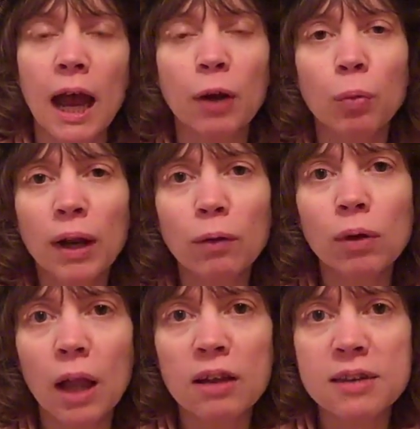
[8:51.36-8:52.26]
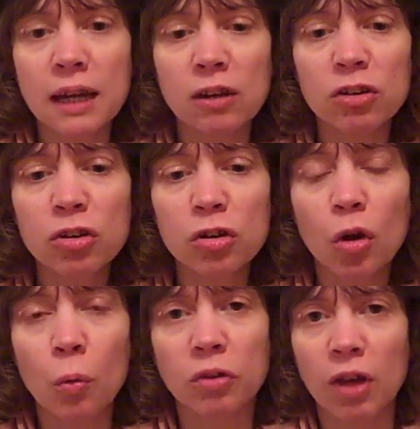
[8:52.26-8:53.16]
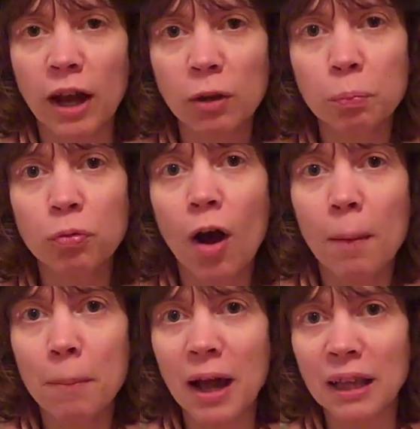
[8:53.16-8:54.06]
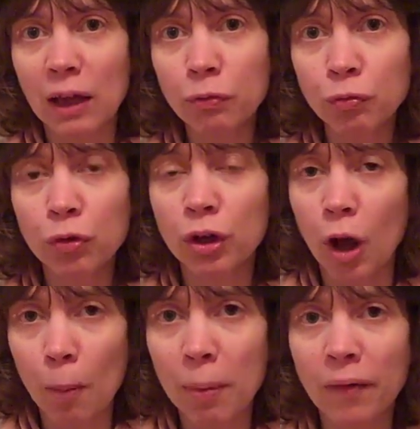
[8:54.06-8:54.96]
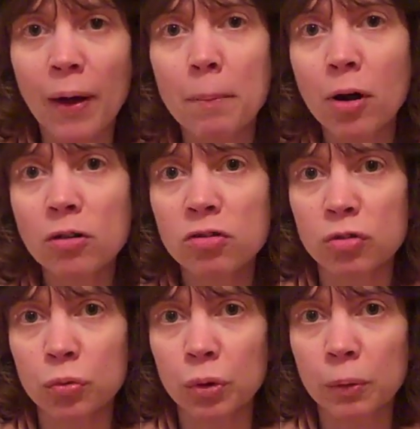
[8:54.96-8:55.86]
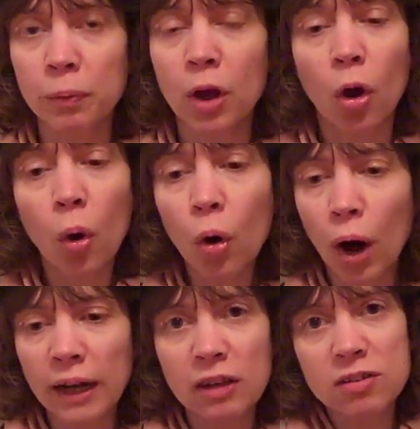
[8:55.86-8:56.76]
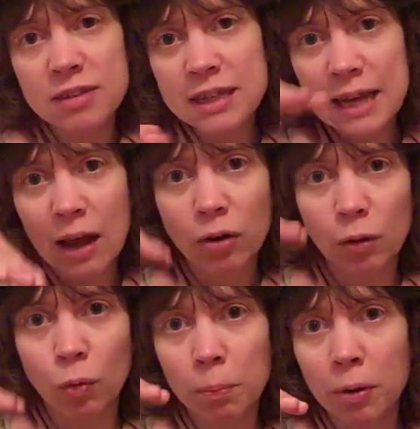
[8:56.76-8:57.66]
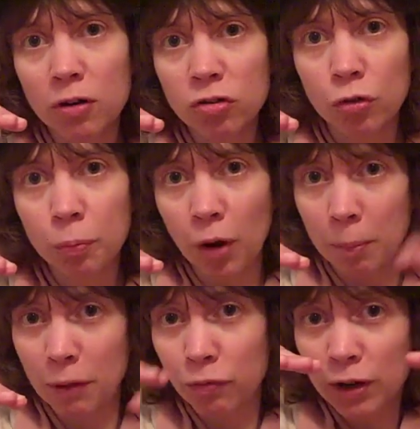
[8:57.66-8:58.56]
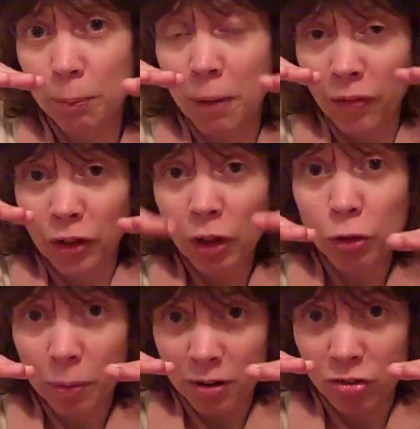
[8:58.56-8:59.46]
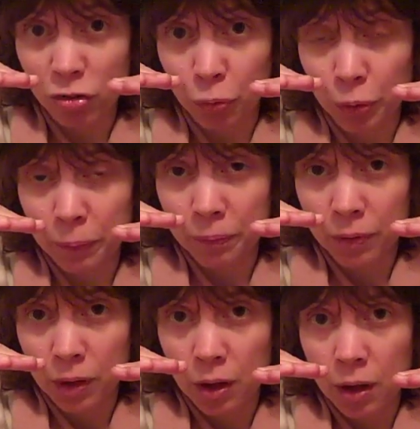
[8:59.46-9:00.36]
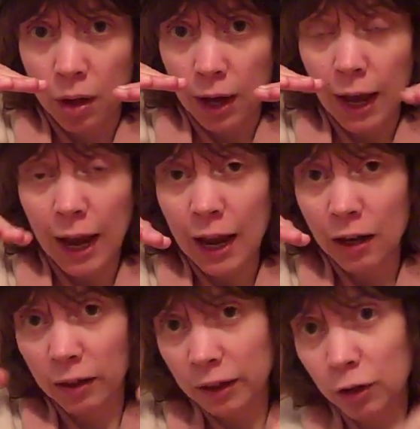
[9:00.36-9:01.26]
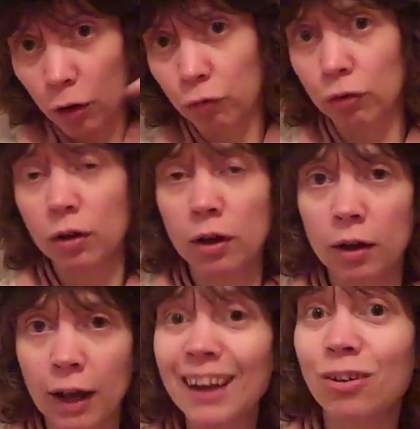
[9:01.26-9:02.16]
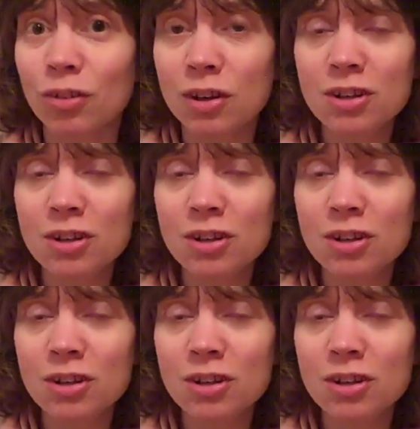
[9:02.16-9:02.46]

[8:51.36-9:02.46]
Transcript: And what I realized I could do was I could prop my left foot up on that bar stool, or I could sit down on one bar stool, prop my feet up on the other bar stool, and lean over and do the